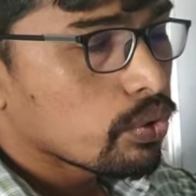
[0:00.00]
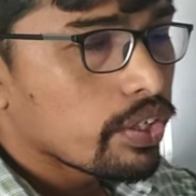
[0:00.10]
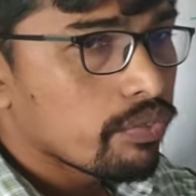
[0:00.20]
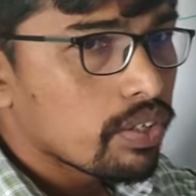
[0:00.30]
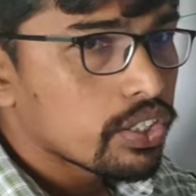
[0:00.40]
so
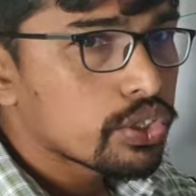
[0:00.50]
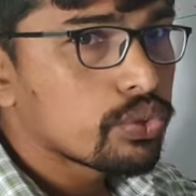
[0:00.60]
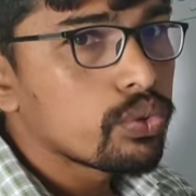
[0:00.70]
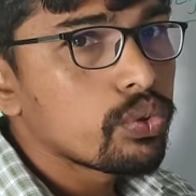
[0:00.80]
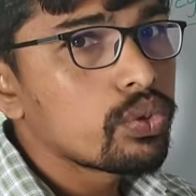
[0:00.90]
he wants
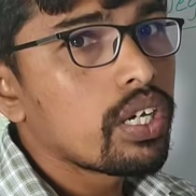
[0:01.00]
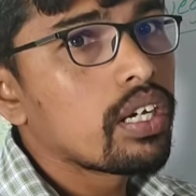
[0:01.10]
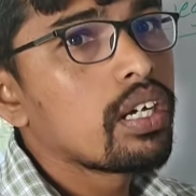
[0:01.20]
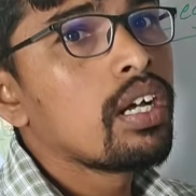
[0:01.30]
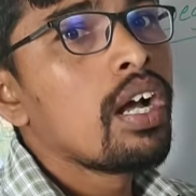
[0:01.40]
to know
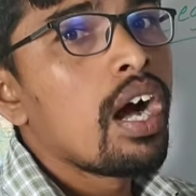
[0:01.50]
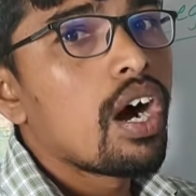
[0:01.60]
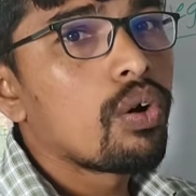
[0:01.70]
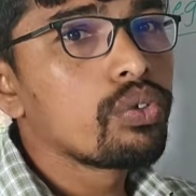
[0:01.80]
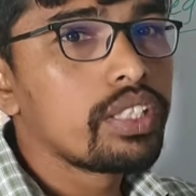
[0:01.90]

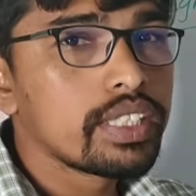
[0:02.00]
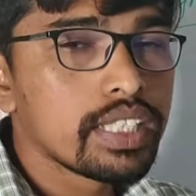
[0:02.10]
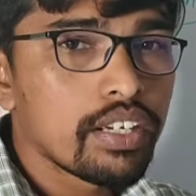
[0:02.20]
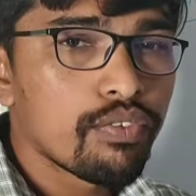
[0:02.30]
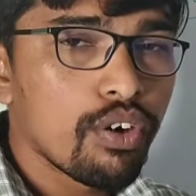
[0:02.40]
how these
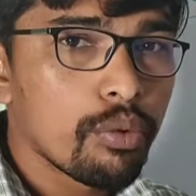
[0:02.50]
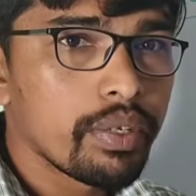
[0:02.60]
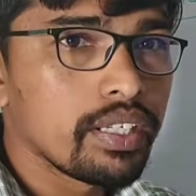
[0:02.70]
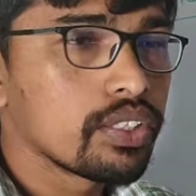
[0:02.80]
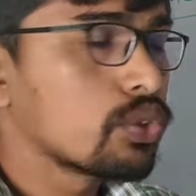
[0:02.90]
are forming.